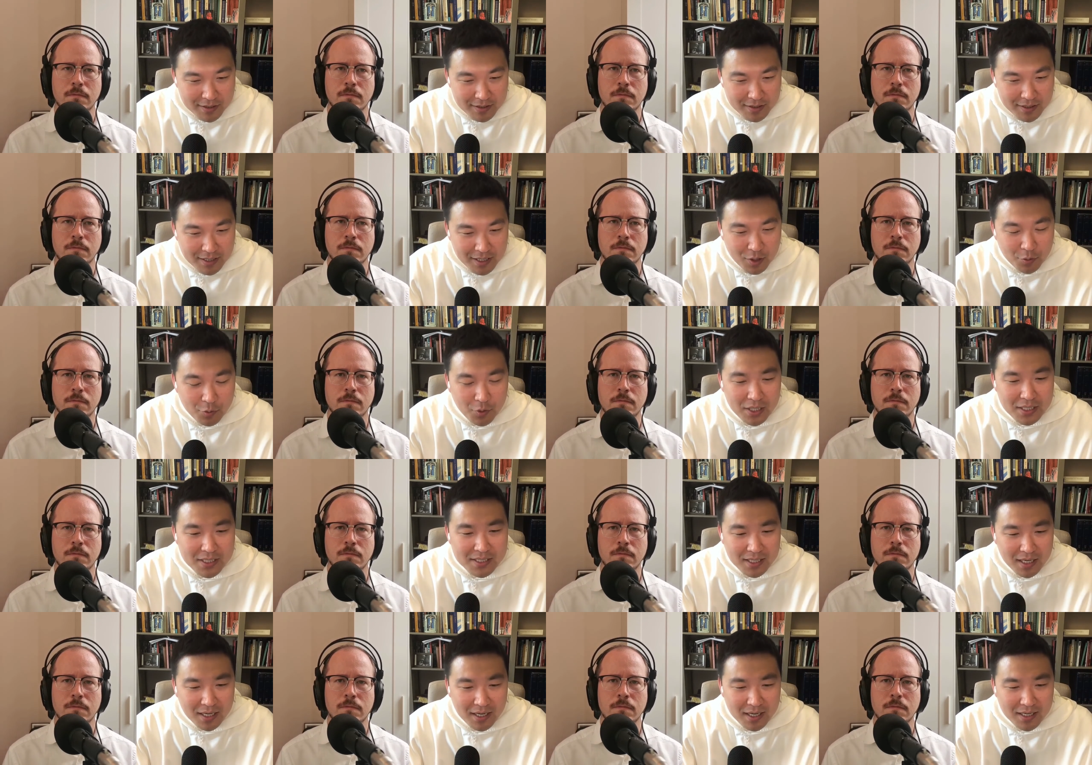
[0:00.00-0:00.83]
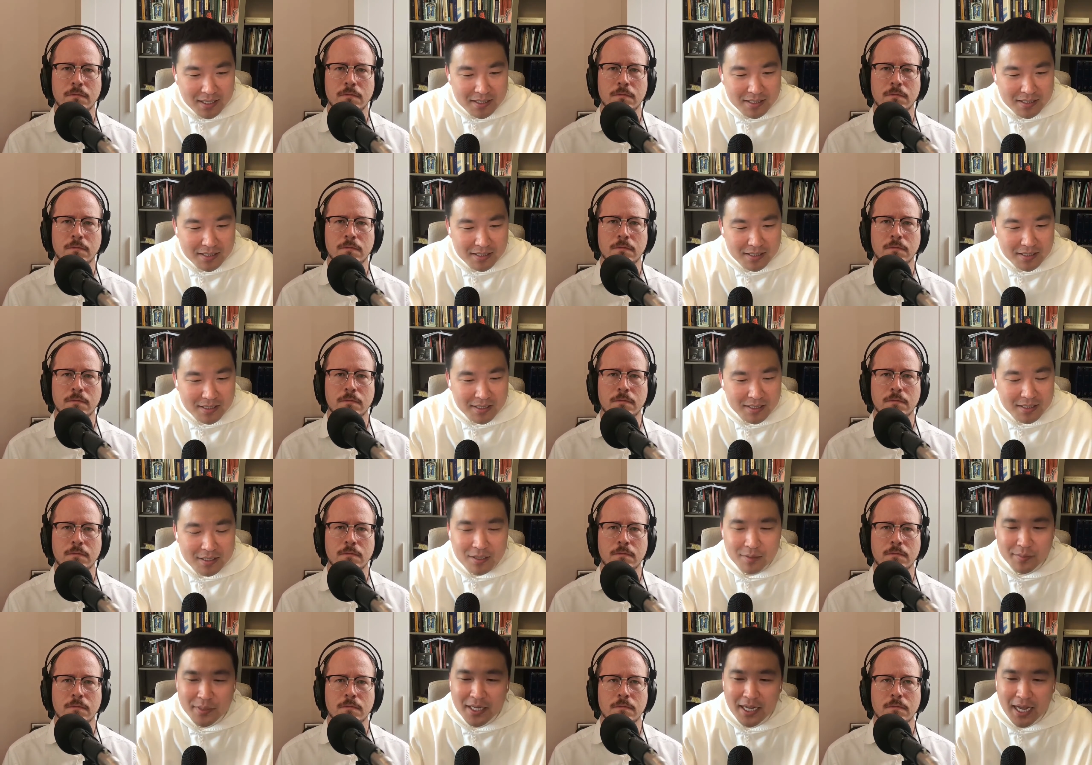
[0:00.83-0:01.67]
Speaker 1: He wants us to
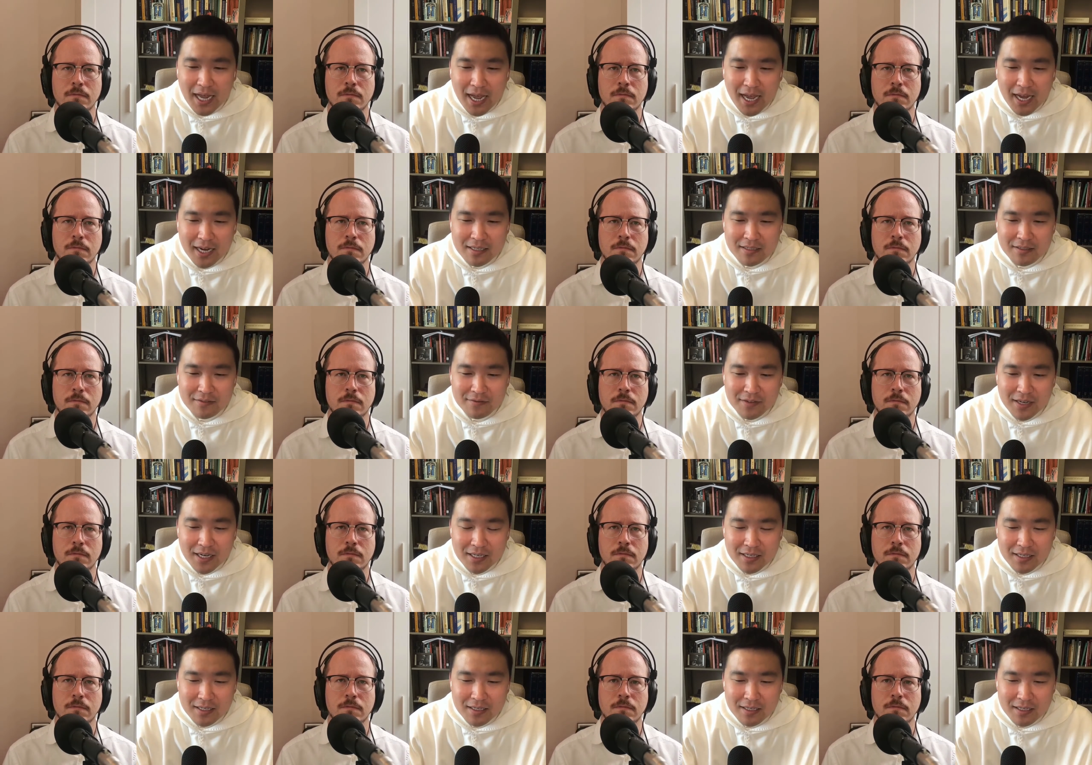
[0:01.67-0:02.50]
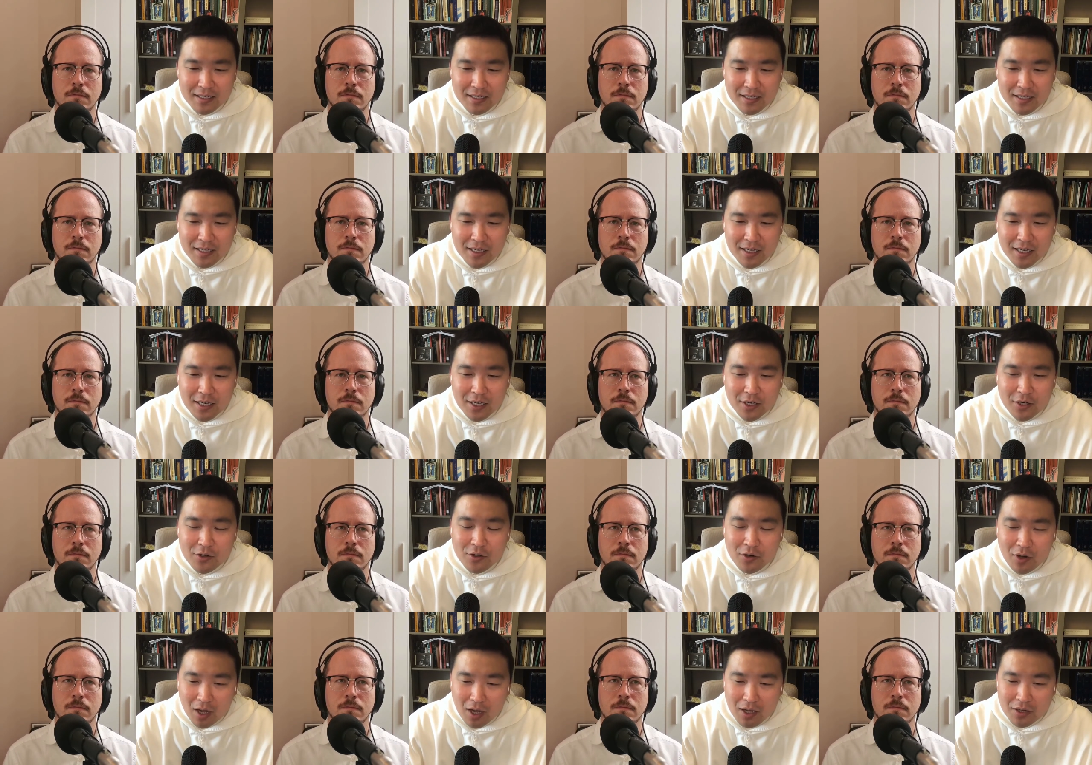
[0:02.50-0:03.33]
be activated
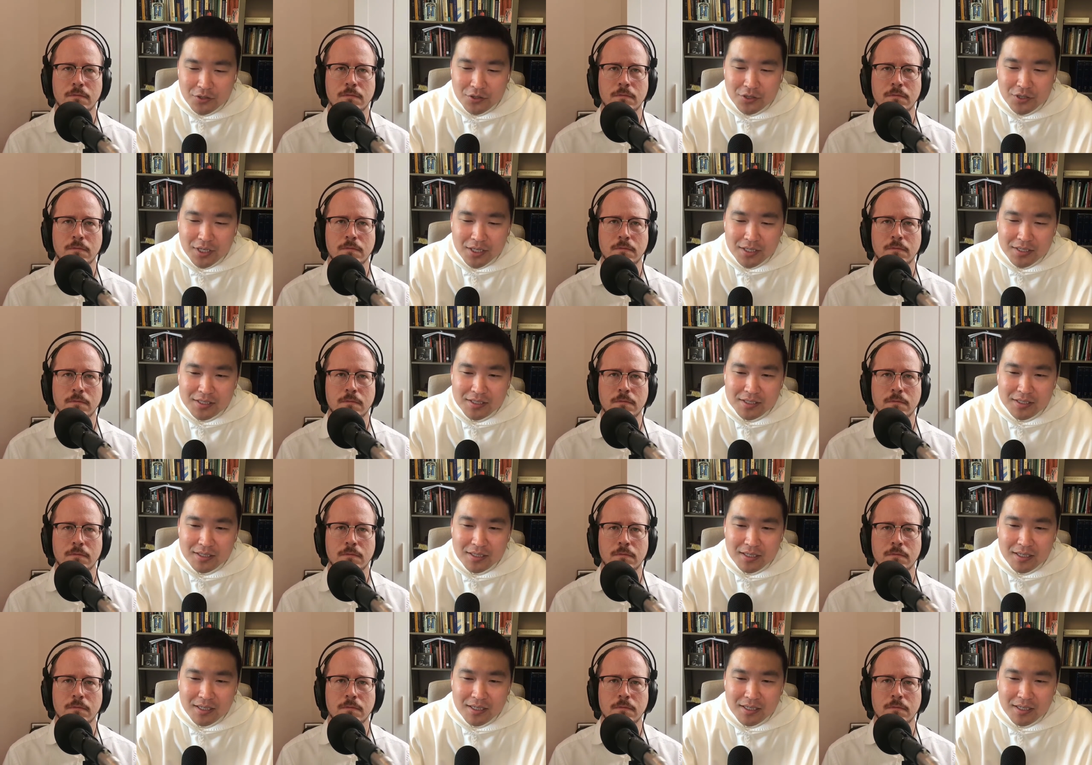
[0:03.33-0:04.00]
not just